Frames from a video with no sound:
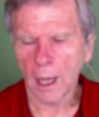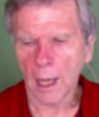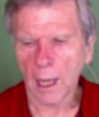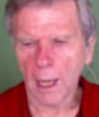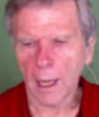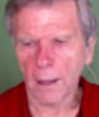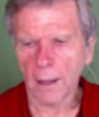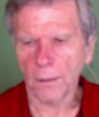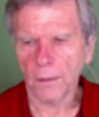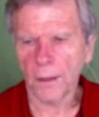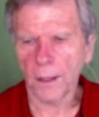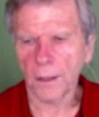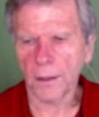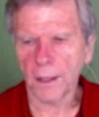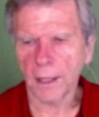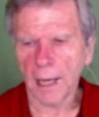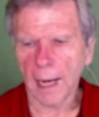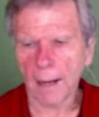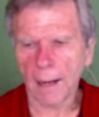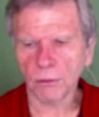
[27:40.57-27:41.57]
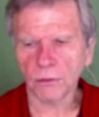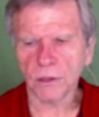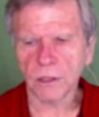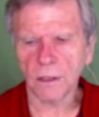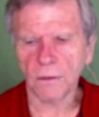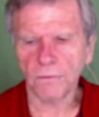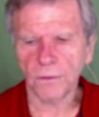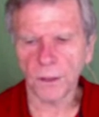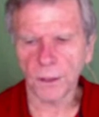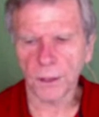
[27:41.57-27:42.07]
And then the Apple
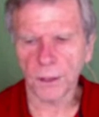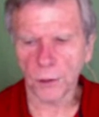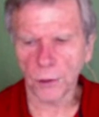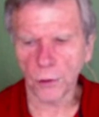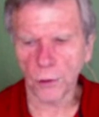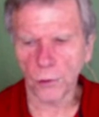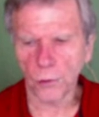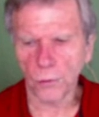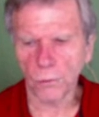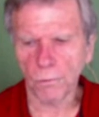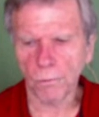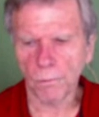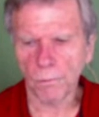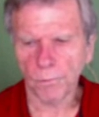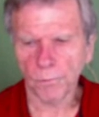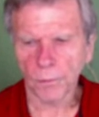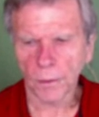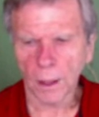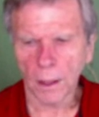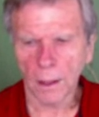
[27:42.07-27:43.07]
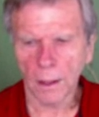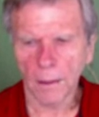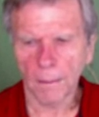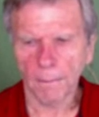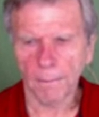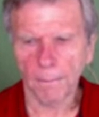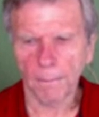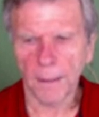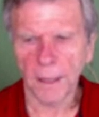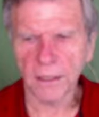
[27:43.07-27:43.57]
TV Cube
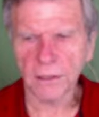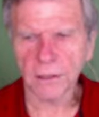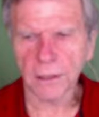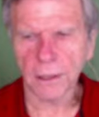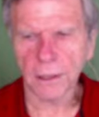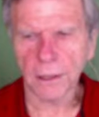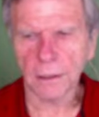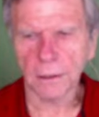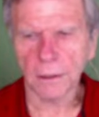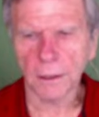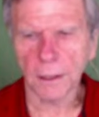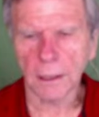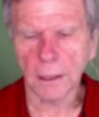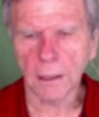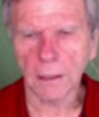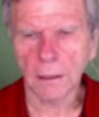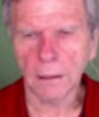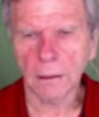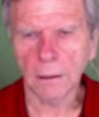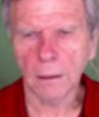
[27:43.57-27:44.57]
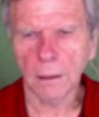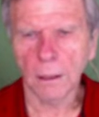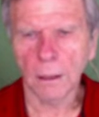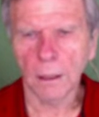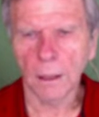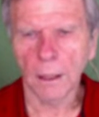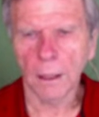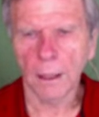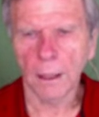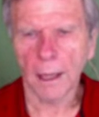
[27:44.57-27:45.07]
basically
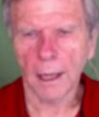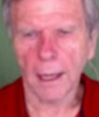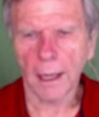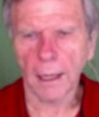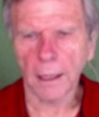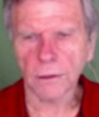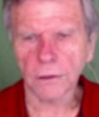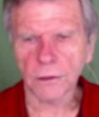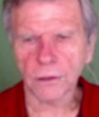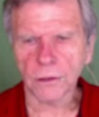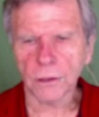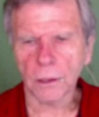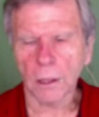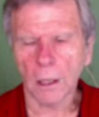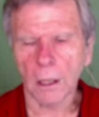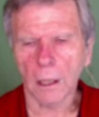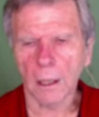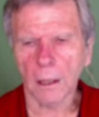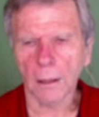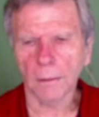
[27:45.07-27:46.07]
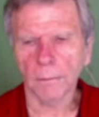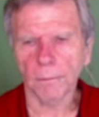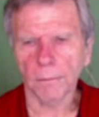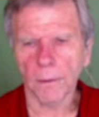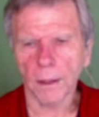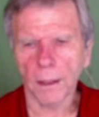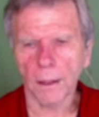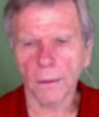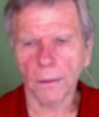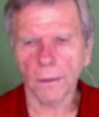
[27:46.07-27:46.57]
has
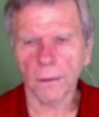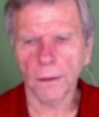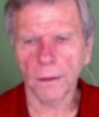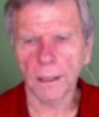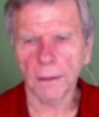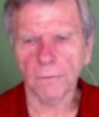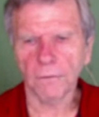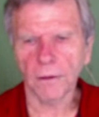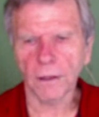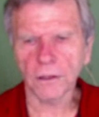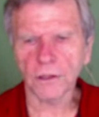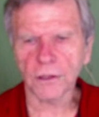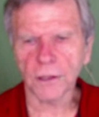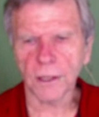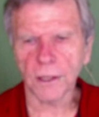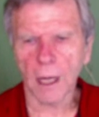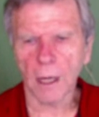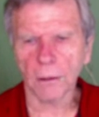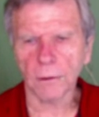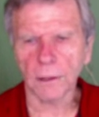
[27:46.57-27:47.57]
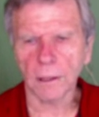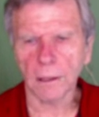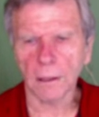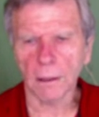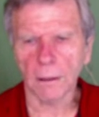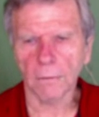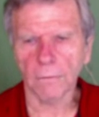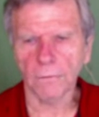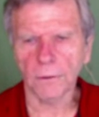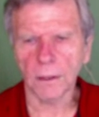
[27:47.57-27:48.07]
the functionality
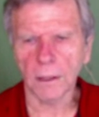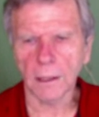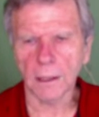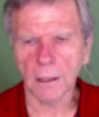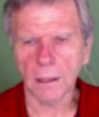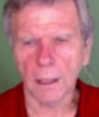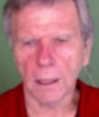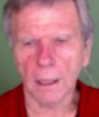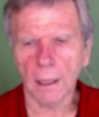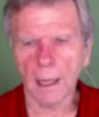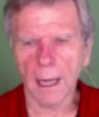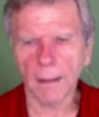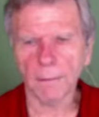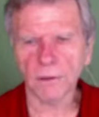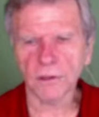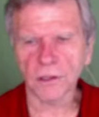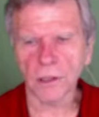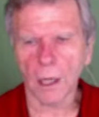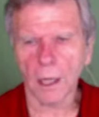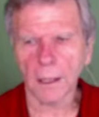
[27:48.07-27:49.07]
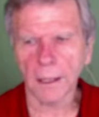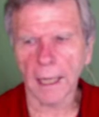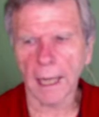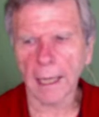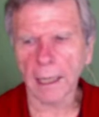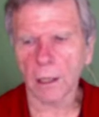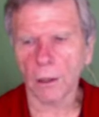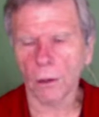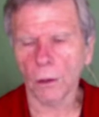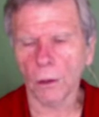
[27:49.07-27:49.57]
of the Amazon
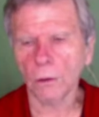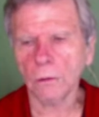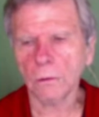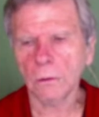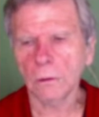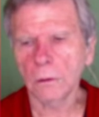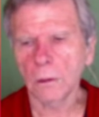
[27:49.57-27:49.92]
Echo